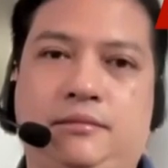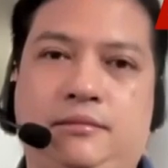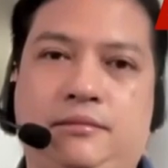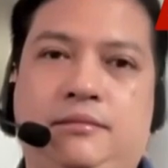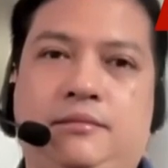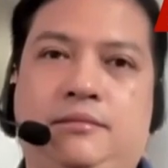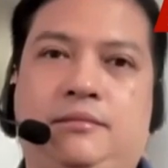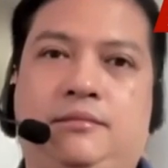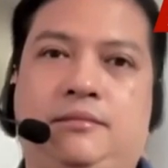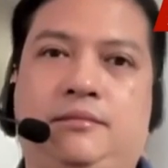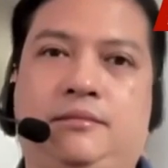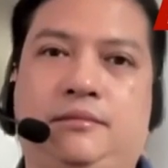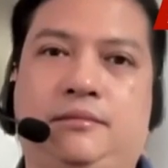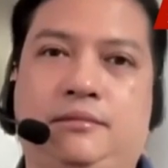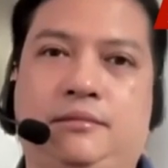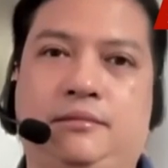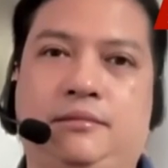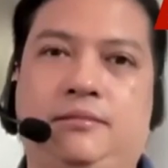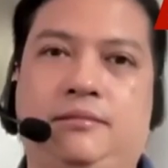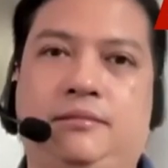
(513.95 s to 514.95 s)

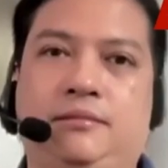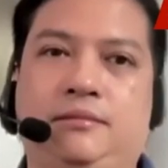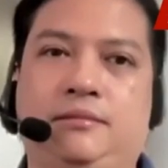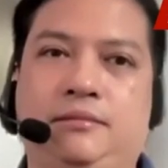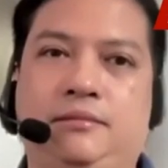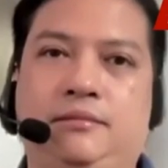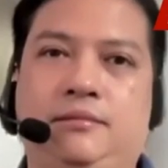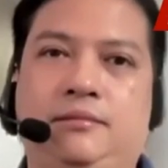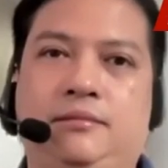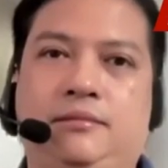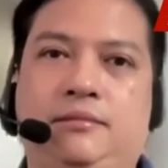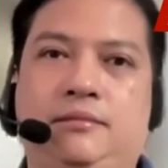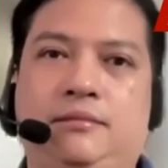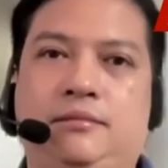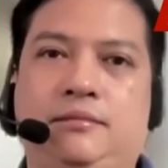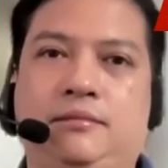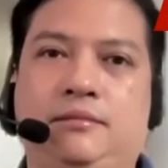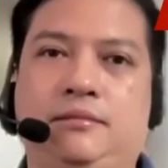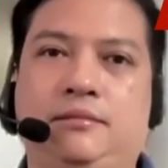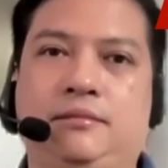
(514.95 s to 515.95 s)

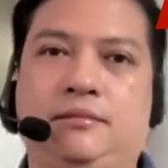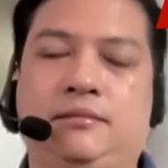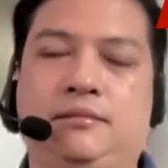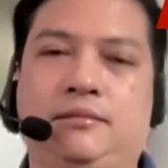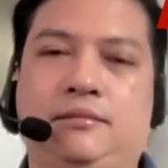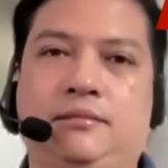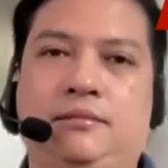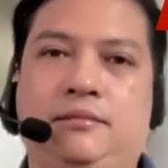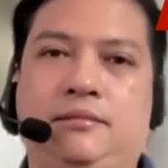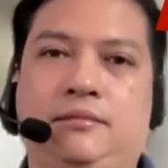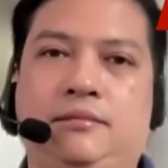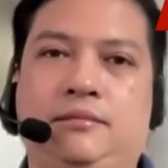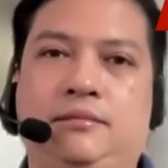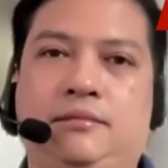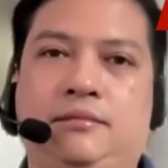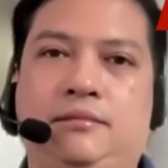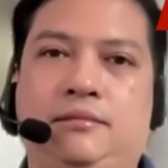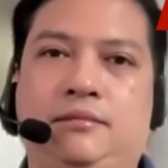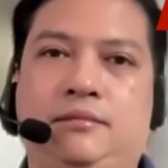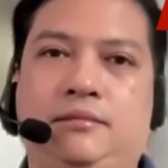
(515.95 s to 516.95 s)

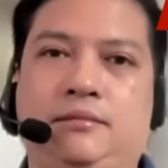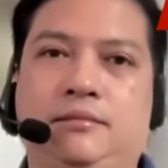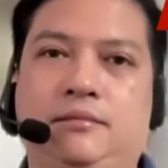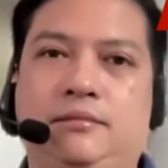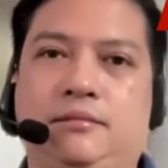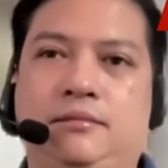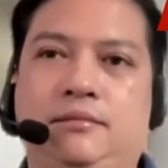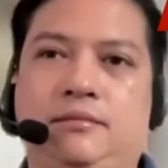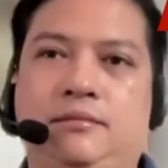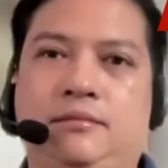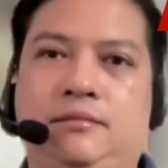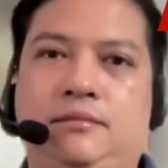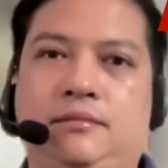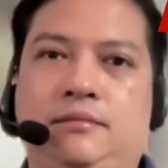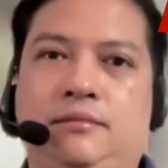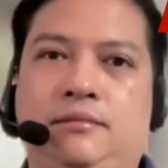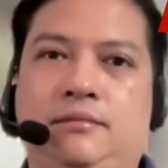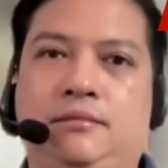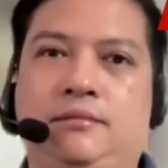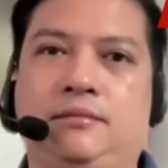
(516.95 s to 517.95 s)

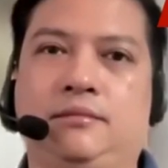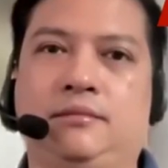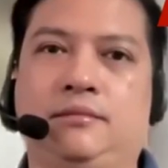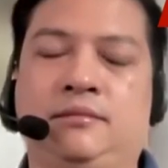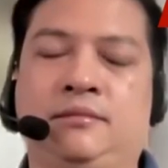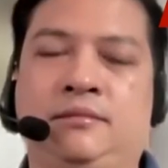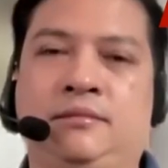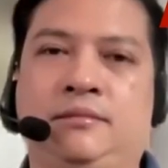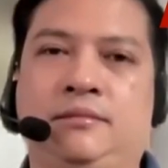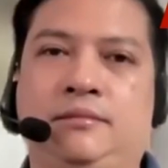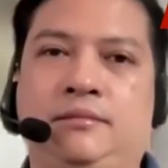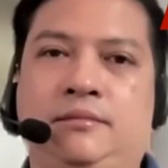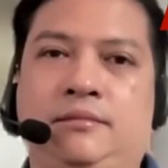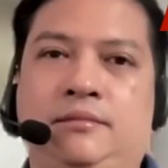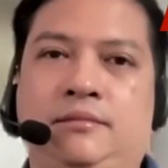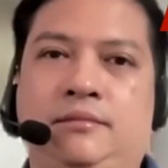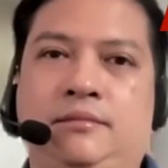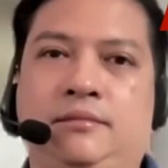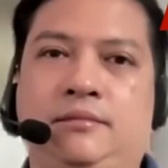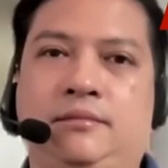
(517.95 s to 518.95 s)

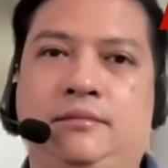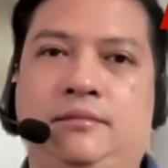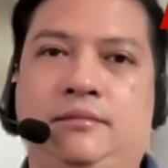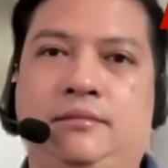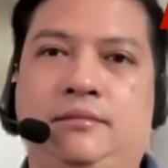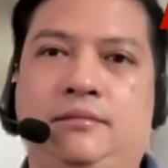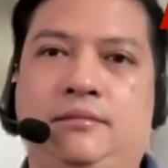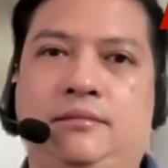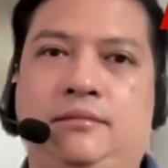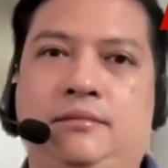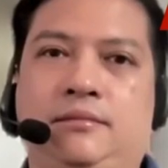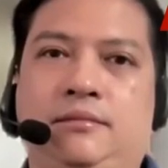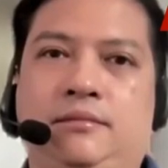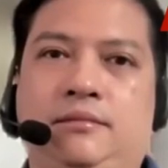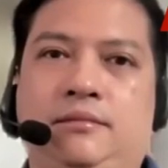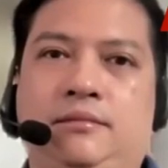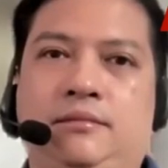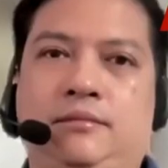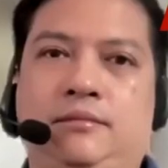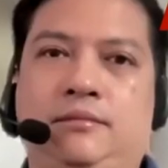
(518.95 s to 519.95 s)

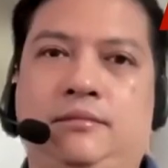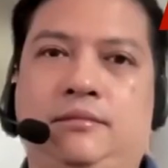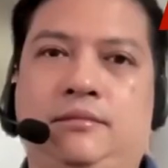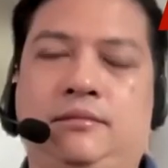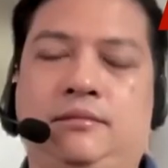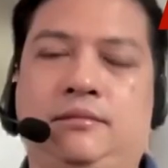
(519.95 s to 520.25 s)
This person isn't speaking.